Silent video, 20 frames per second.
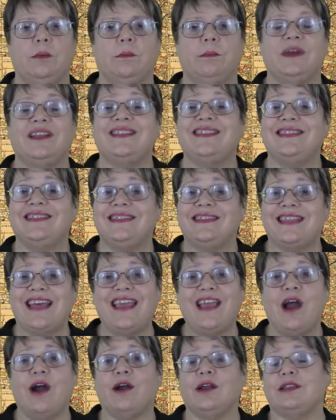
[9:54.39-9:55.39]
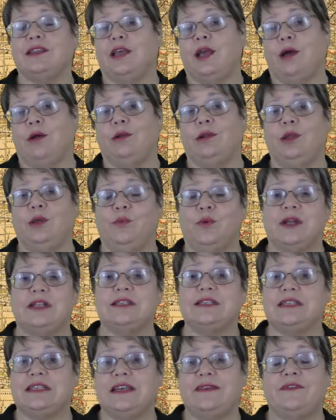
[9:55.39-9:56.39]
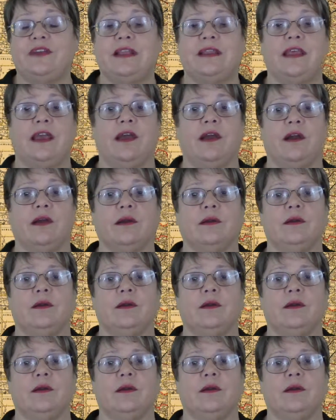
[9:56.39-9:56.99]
But they aren't the only ones living there.